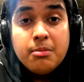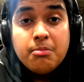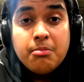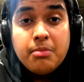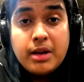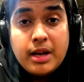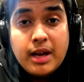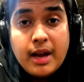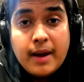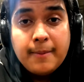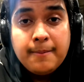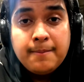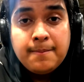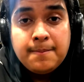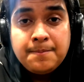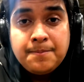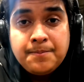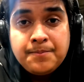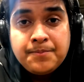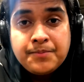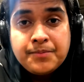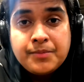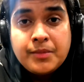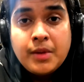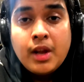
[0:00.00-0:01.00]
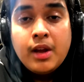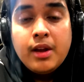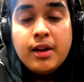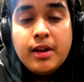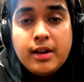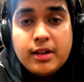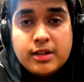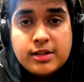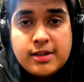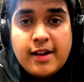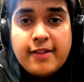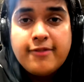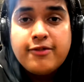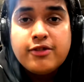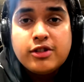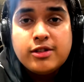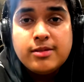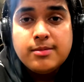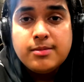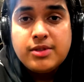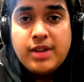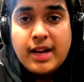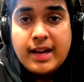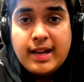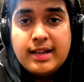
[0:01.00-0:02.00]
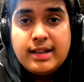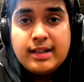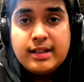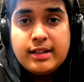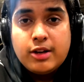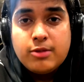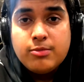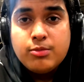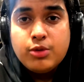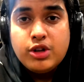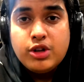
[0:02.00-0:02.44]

But yeah, it's time for some cycling now,